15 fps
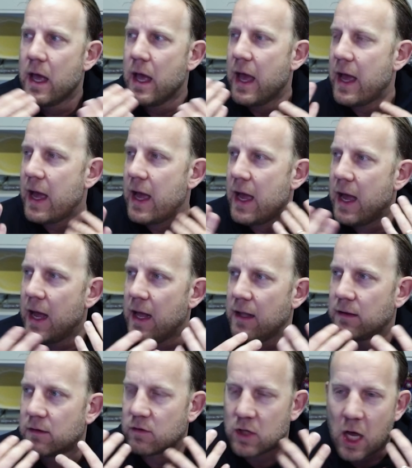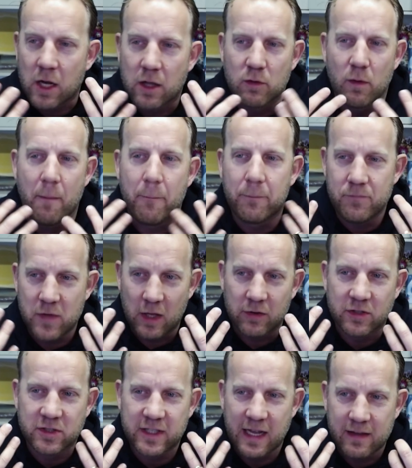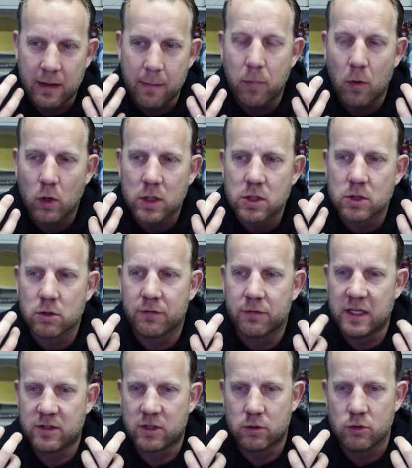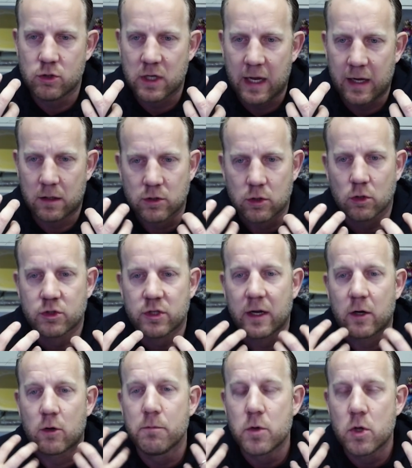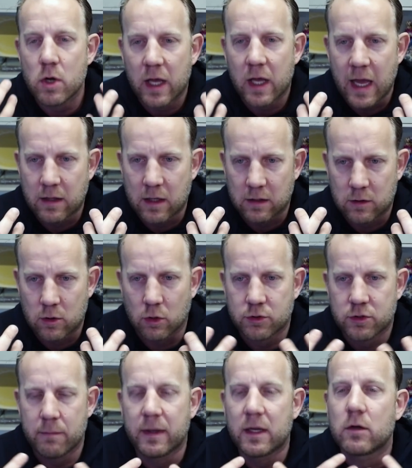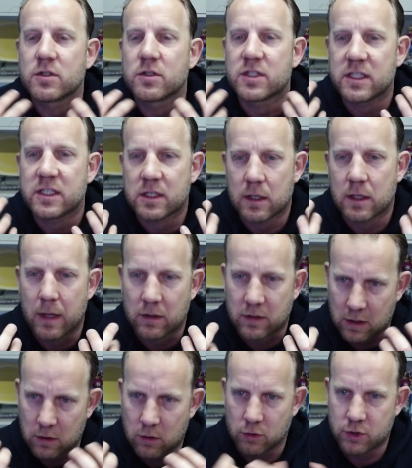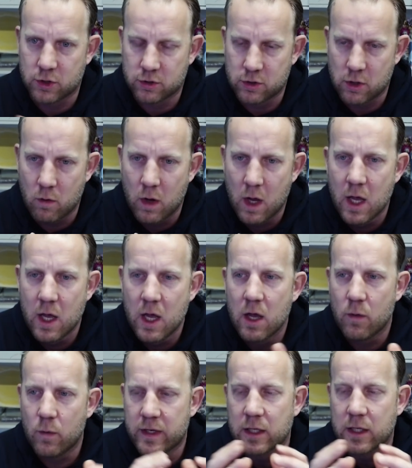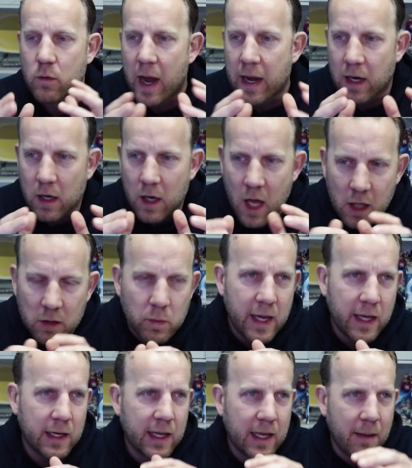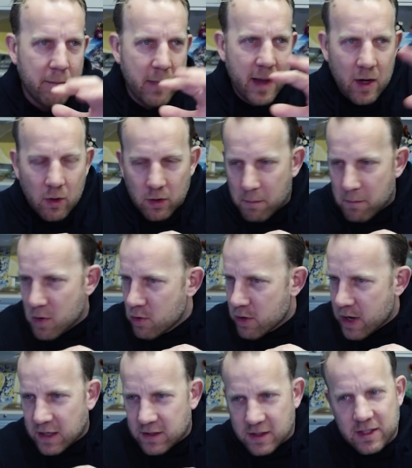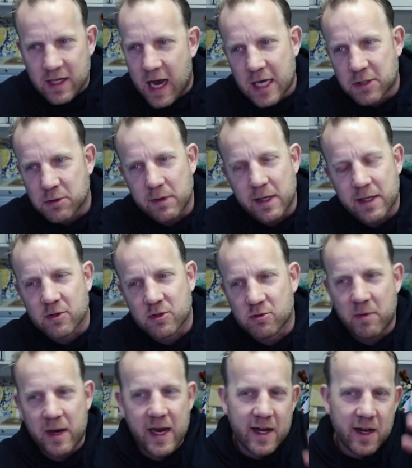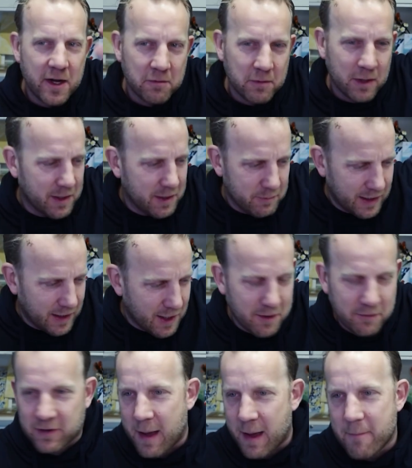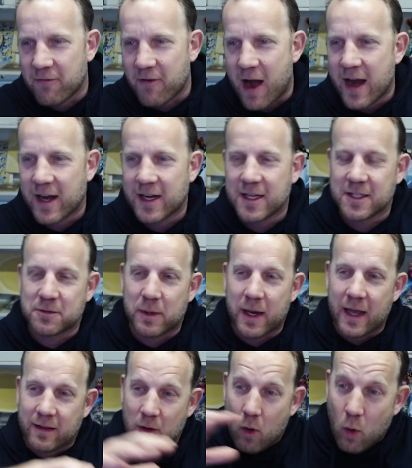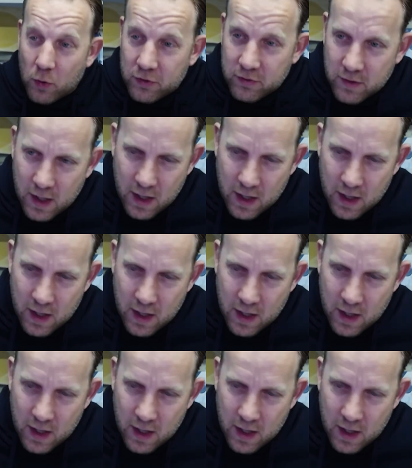and started to understand the importance of an institution like culture and communicate that culture and be consistent about that culture. So we did quite a lot. We had like a man on the moon exercise. We went to Sweden with a lot of campfires. We had the whole